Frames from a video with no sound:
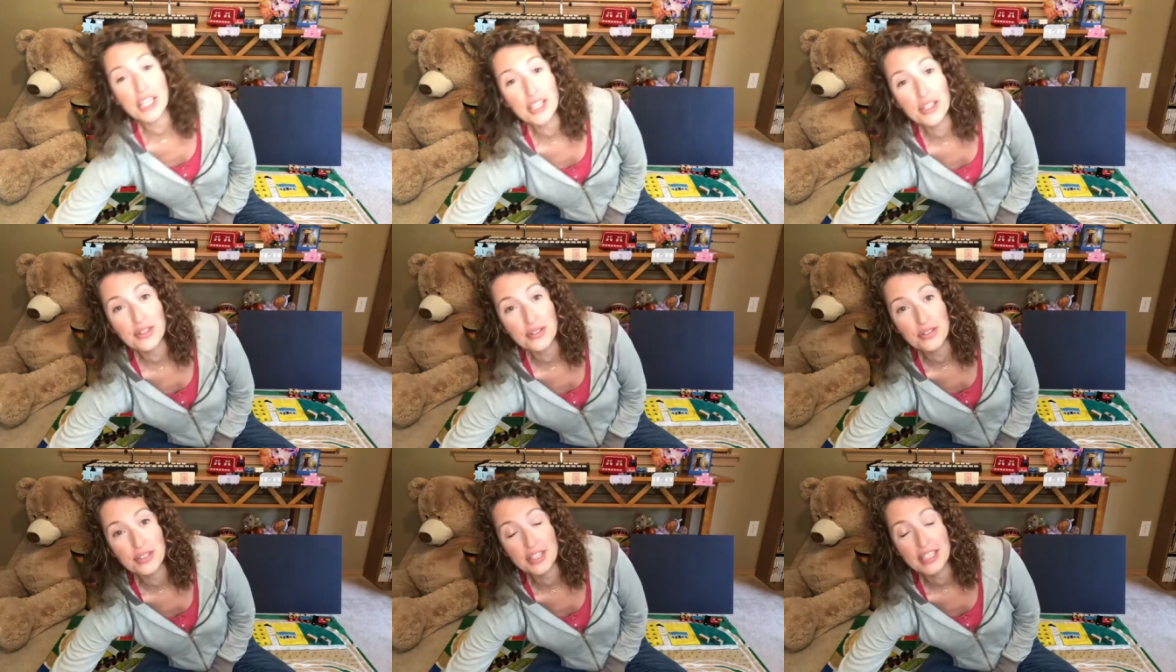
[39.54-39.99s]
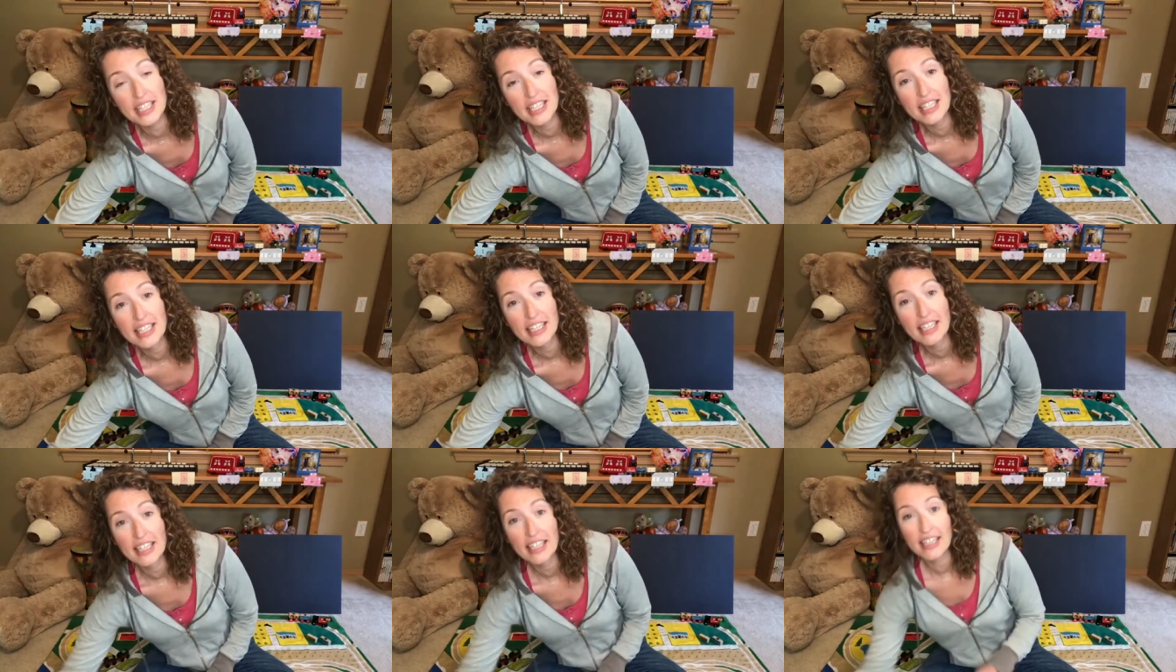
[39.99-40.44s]
use
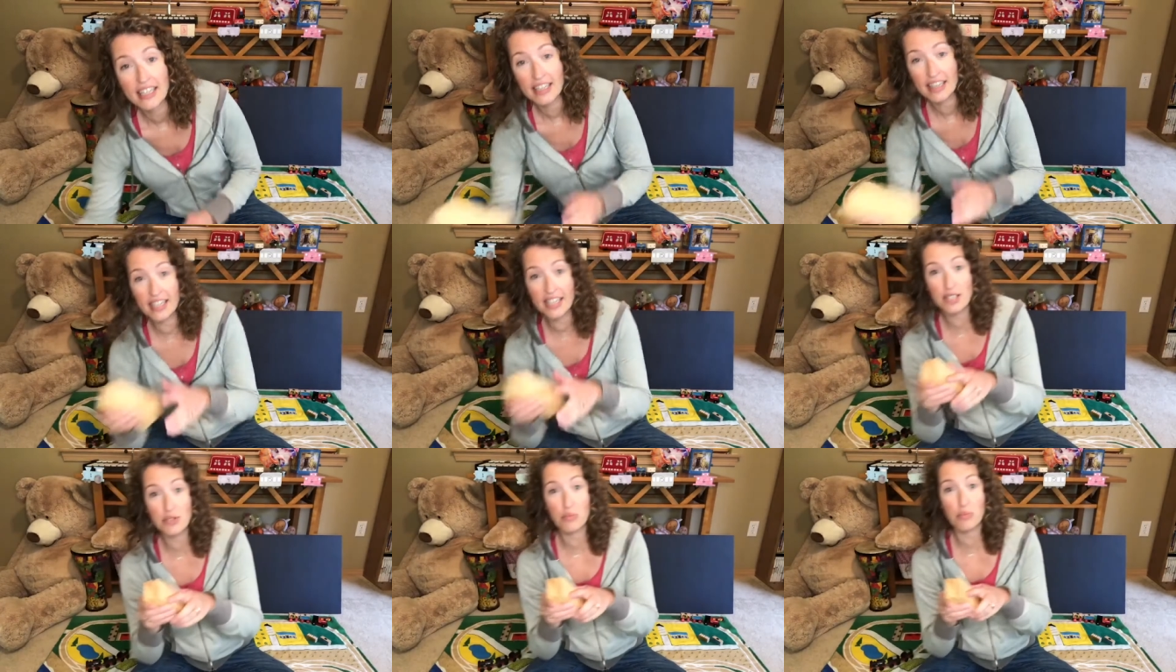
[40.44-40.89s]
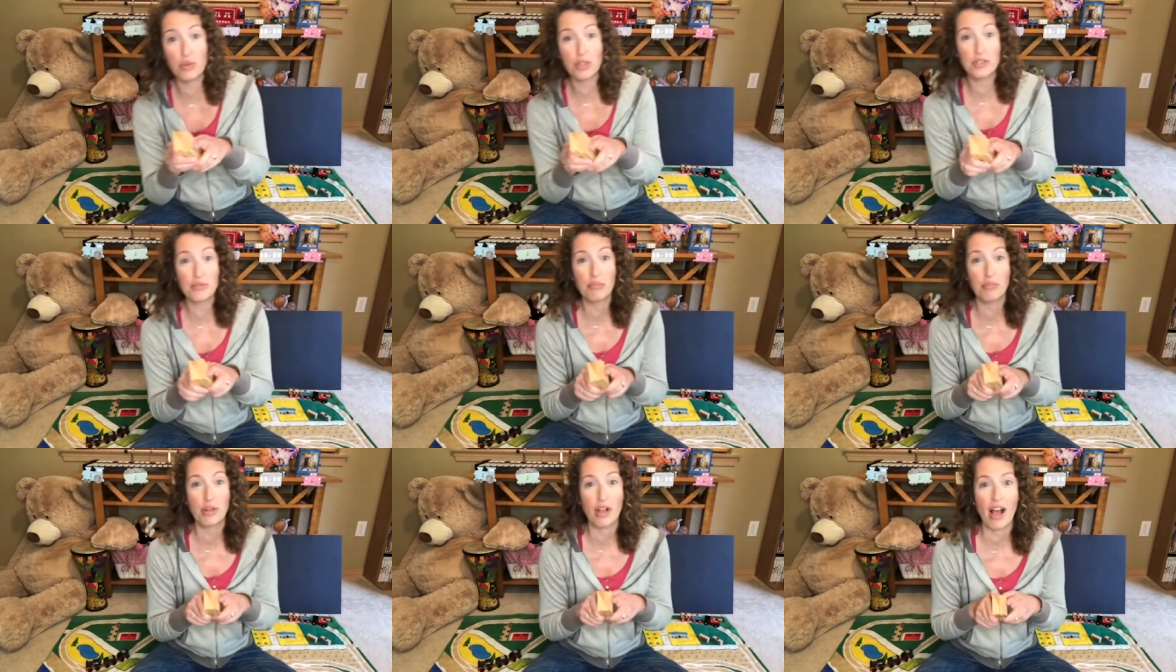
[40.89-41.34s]
these
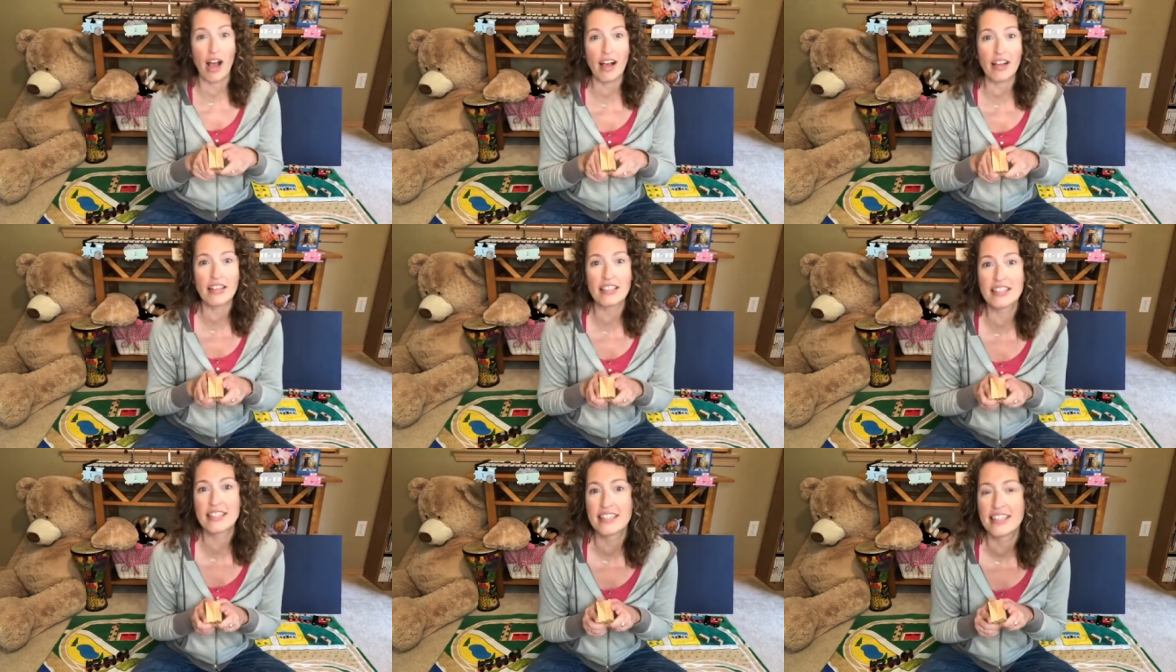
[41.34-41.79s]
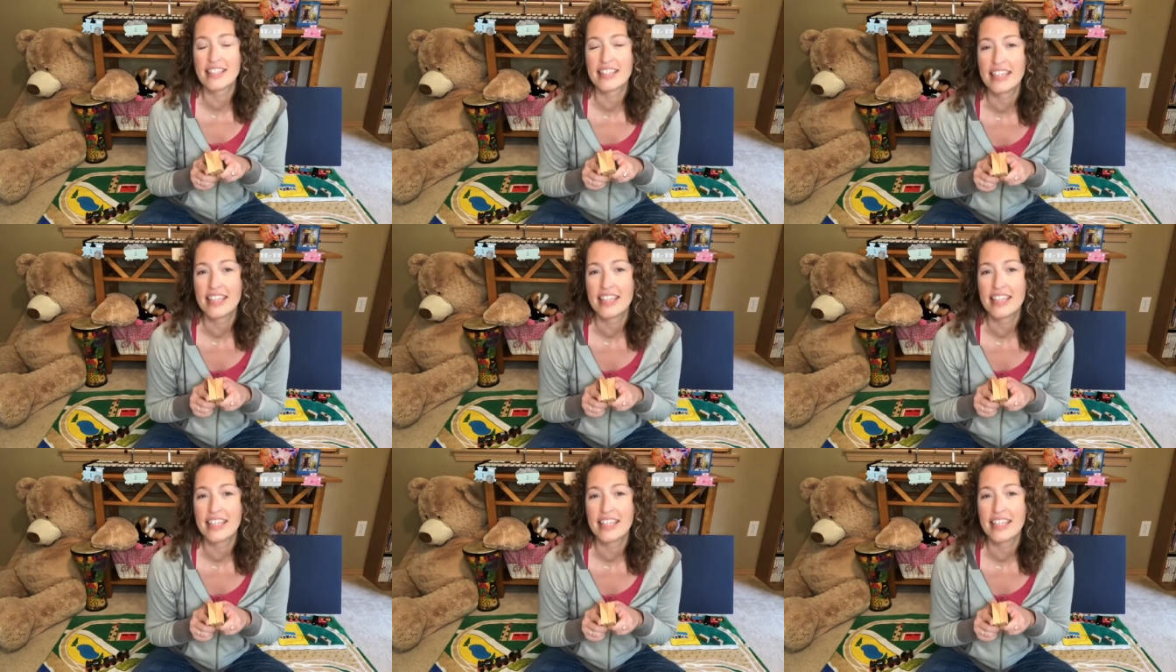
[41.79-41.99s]
wooden blocks